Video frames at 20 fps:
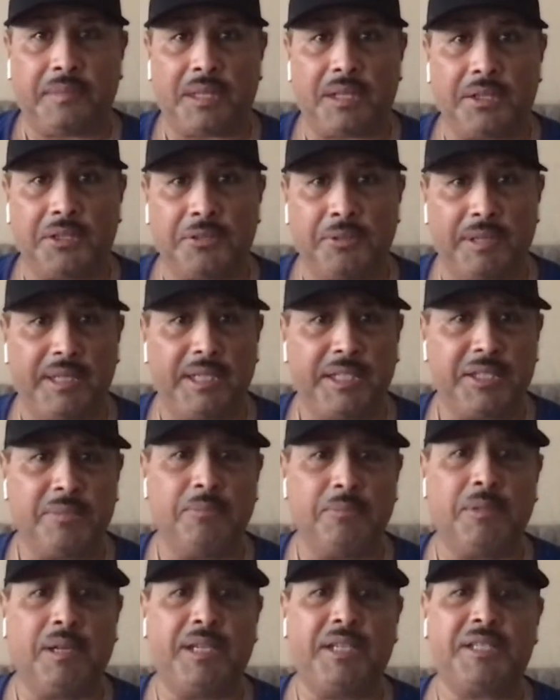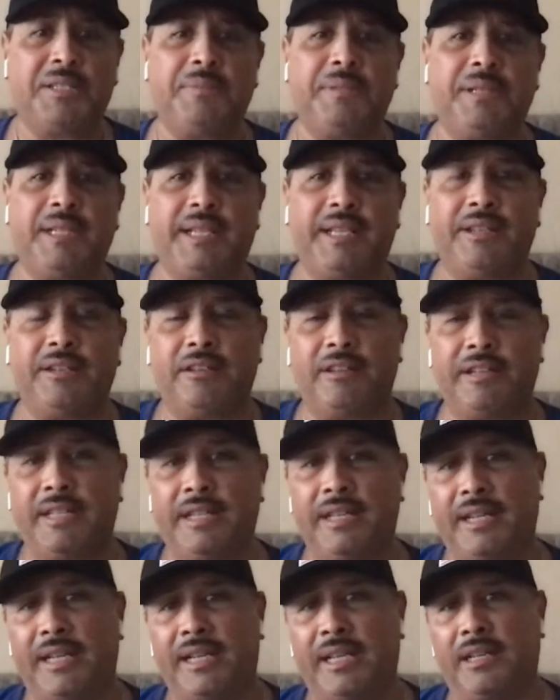So I did some digging on it.
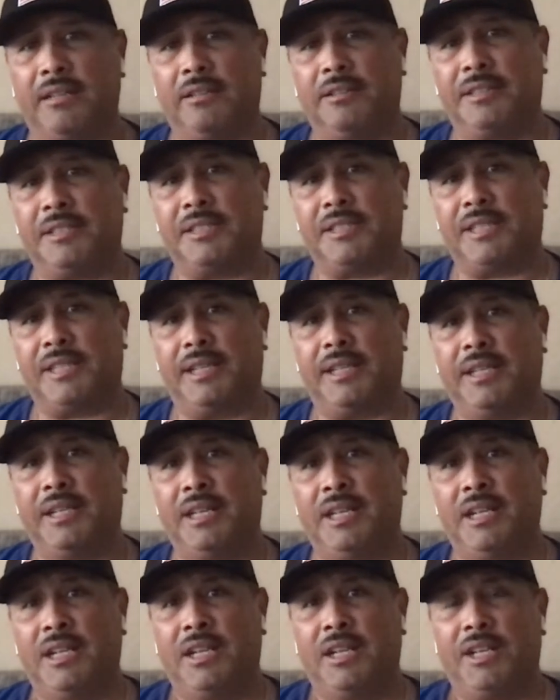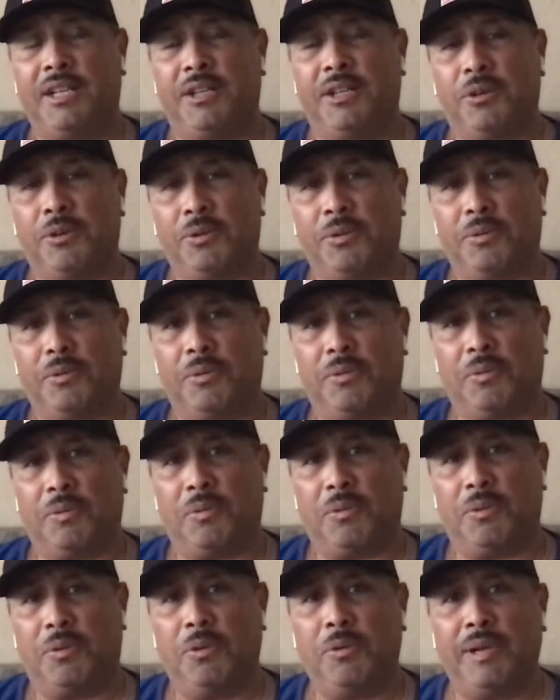And I kind of looked and said,
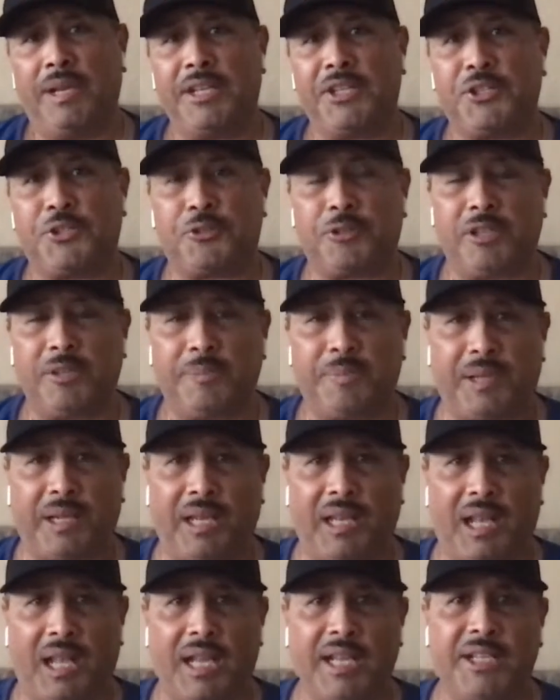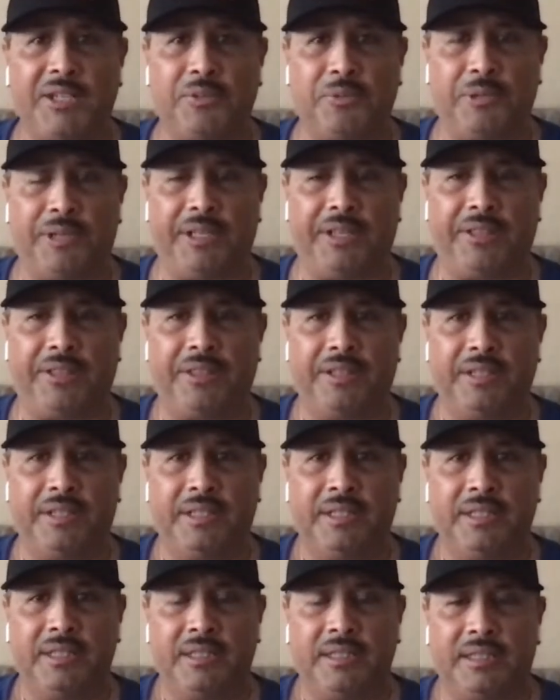who has Trump aligned with
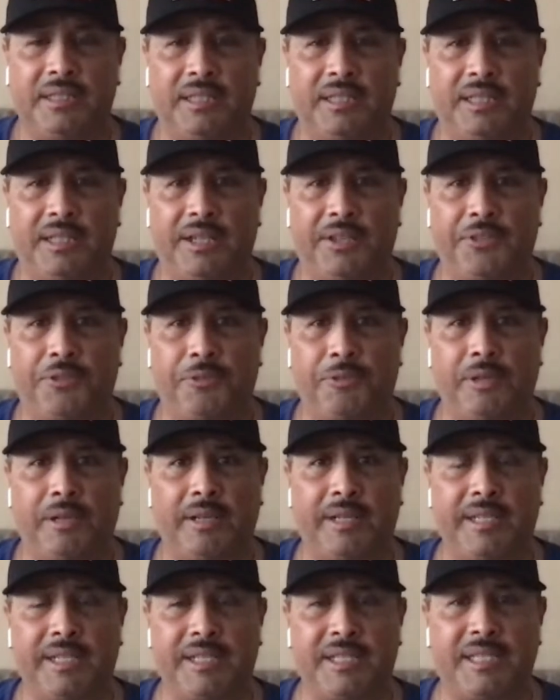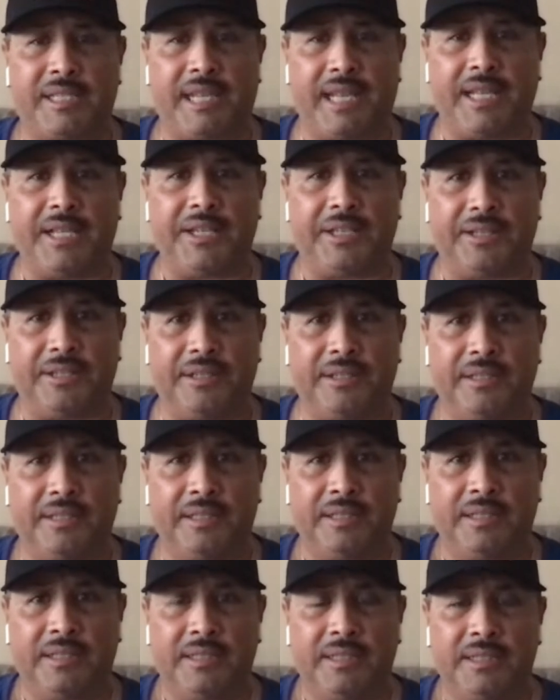throughout his tenure
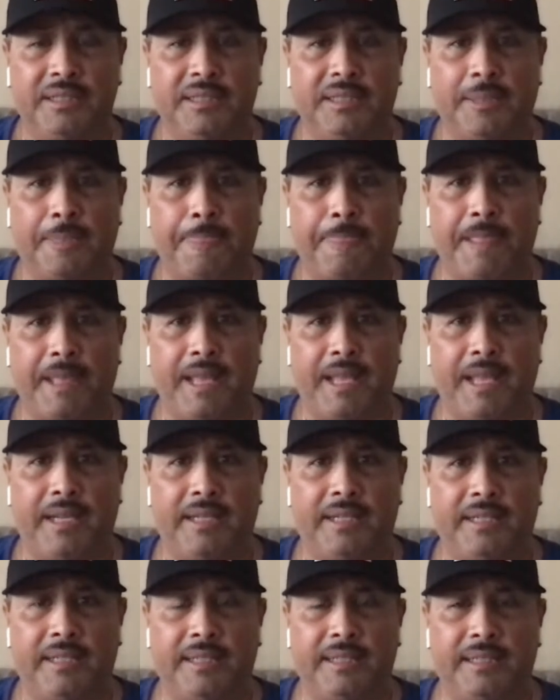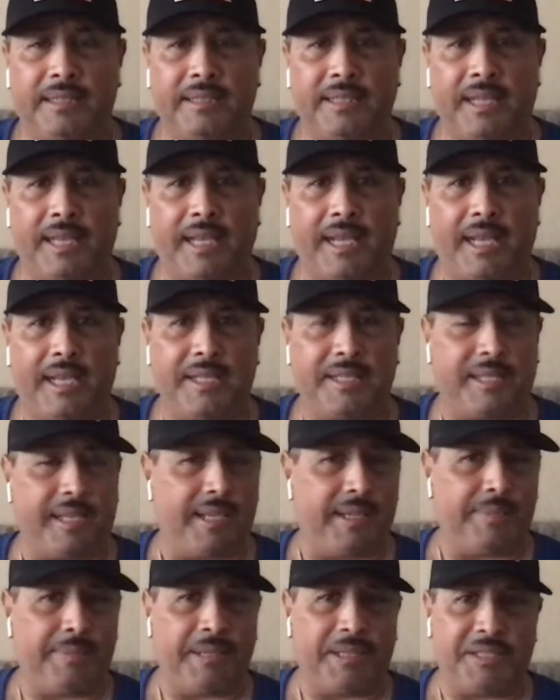as
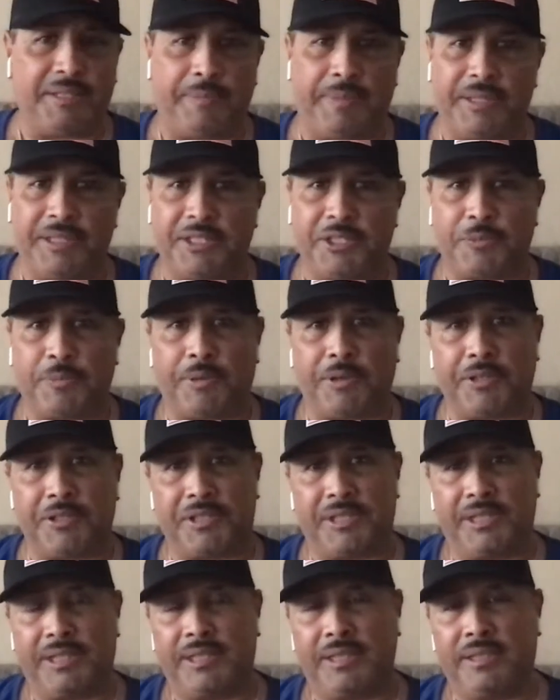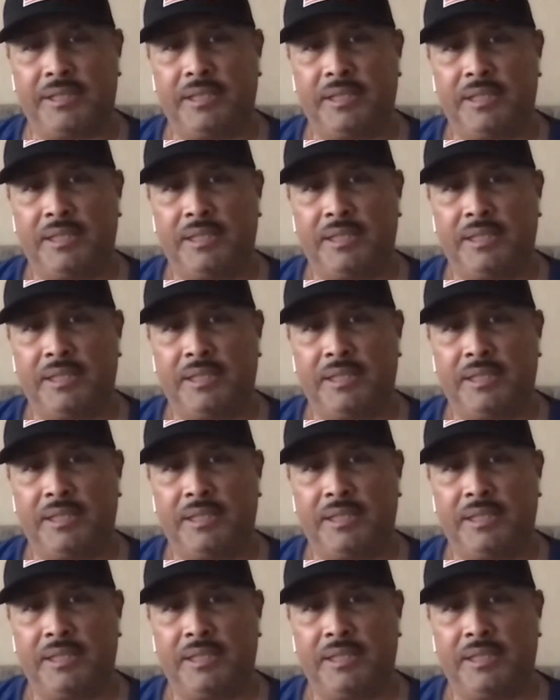a business person?